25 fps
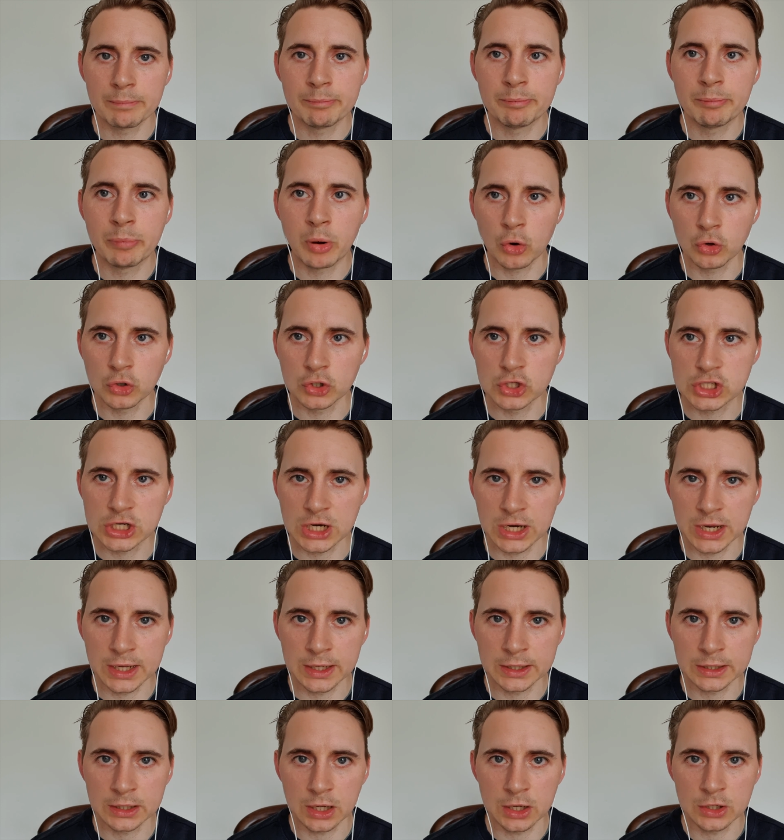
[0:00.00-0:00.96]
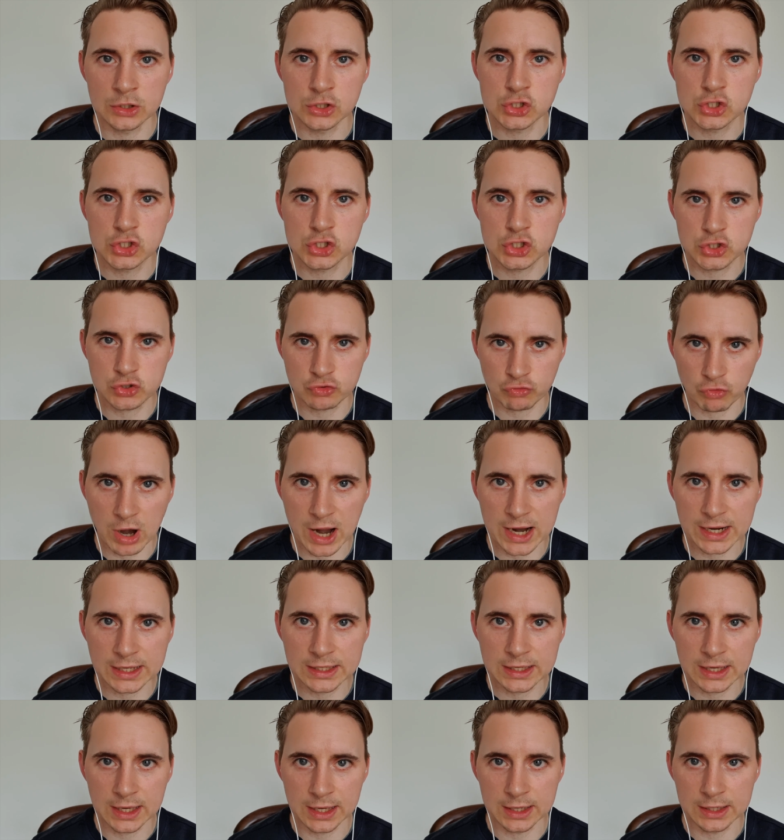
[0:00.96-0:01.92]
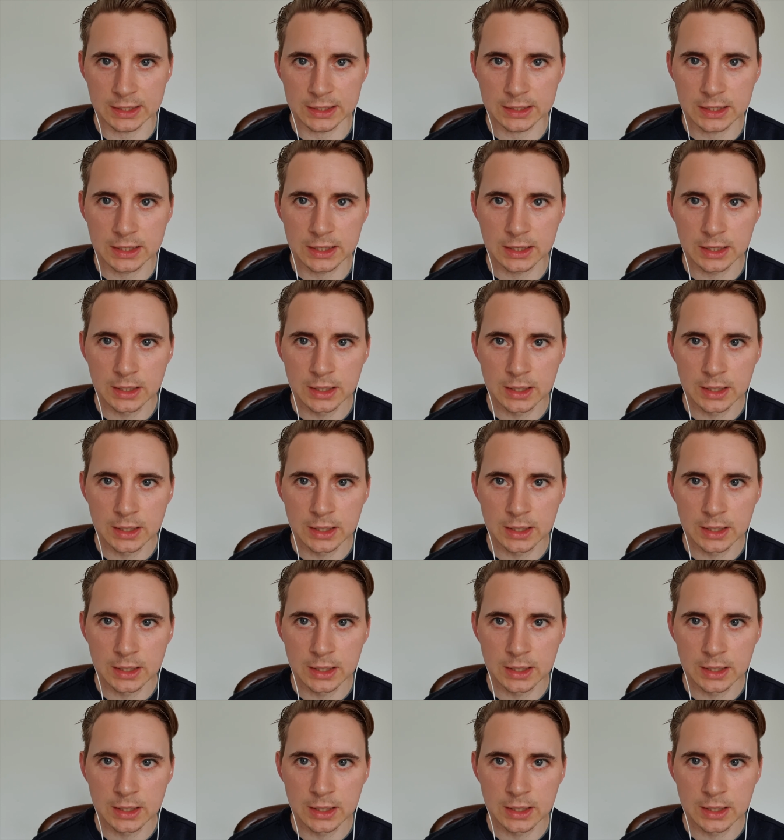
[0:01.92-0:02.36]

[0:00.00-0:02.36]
punching and striking